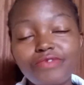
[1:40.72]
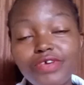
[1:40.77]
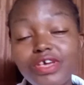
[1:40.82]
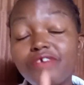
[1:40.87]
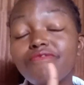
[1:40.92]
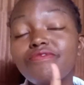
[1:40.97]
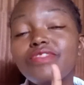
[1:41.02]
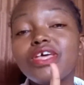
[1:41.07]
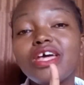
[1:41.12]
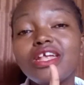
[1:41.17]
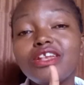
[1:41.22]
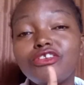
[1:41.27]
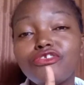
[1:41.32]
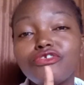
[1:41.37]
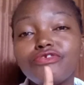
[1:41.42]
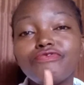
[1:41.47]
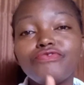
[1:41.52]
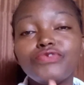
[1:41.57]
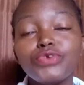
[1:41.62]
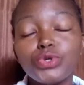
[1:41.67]
if they had
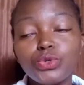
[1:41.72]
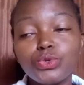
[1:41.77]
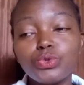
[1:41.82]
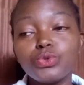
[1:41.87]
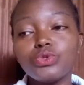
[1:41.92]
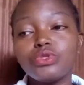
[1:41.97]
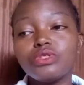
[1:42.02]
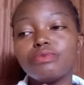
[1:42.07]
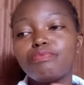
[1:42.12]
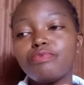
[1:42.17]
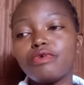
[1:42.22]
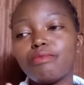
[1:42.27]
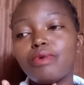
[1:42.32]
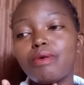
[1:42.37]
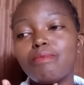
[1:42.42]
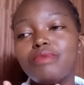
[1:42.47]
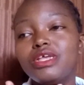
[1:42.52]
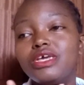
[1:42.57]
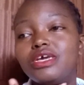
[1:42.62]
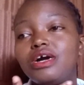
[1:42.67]
refused,
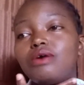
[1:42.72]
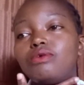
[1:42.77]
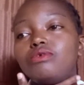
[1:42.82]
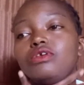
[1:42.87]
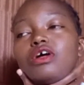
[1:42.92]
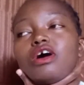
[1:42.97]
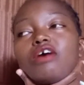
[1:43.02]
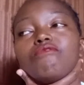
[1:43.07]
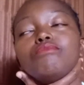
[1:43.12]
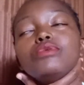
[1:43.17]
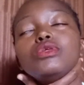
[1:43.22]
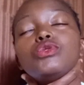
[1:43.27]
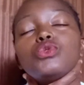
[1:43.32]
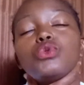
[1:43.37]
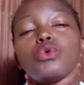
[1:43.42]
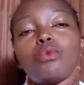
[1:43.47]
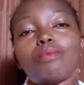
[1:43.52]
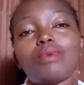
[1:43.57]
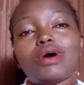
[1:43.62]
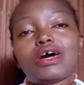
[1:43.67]
probably I would have been
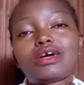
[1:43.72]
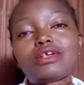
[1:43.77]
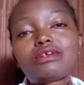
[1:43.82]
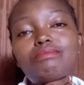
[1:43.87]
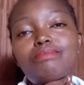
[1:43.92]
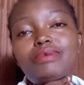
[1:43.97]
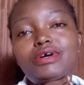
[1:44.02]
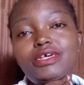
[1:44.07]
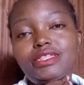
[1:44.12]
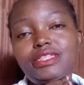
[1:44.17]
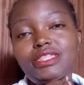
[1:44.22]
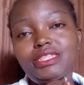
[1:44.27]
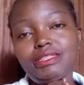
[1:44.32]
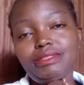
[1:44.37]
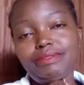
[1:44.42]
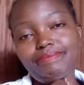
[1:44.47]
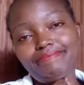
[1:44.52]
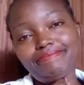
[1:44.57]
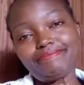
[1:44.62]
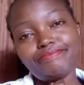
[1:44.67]
so mad. But
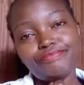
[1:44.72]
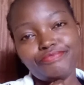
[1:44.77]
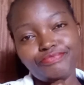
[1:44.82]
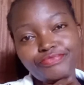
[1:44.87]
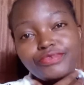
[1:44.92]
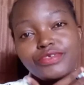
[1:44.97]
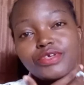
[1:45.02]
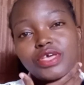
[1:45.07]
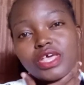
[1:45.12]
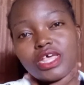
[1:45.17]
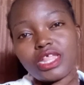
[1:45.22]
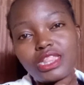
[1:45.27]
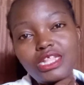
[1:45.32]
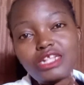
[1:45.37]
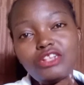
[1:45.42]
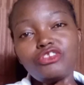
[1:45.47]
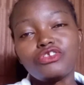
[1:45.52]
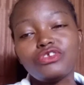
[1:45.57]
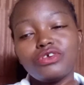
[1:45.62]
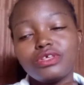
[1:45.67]
they
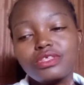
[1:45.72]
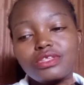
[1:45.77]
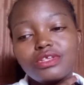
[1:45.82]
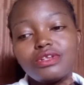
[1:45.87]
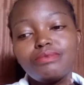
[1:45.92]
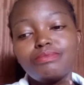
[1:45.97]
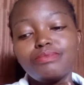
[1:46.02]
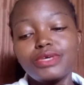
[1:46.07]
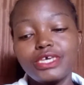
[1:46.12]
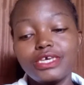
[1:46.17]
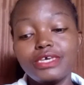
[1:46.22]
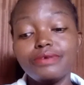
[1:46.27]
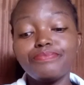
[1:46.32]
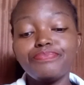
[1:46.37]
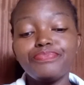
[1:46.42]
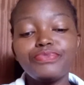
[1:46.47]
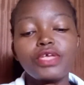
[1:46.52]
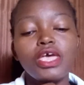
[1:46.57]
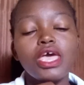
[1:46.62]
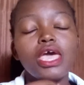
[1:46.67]
trusted me.
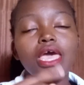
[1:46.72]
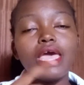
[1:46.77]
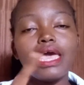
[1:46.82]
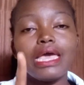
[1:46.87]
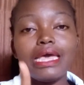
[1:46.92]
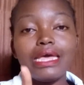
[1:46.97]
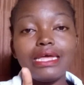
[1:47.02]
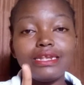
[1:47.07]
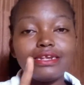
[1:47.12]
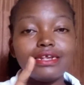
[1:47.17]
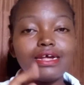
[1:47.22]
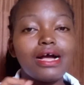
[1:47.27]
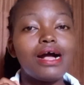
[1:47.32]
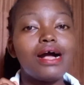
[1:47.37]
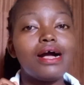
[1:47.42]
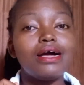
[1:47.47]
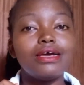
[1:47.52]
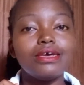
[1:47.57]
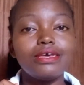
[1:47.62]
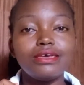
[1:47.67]
And
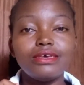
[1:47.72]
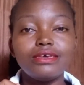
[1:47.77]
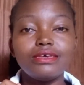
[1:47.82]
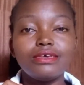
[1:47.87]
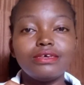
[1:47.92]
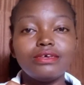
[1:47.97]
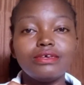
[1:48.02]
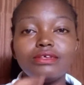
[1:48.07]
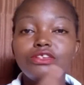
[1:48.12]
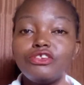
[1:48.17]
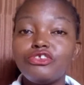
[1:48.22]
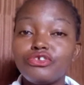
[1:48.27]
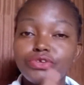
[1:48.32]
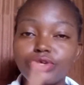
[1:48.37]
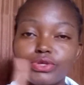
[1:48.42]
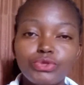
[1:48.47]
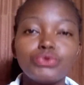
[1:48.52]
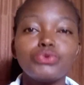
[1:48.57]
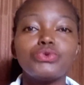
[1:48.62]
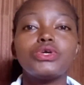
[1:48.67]
I
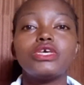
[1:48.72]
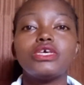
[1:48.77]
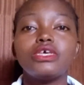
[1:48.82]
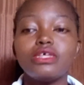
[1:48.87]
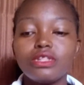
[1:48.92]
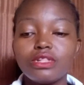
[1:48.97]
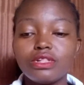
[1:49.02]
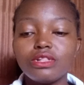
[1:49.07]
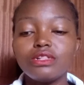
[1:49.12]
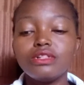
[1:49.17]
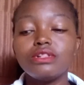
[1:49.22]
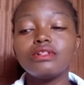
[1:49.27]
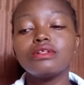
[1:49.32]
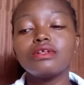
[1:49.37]
dressed to kill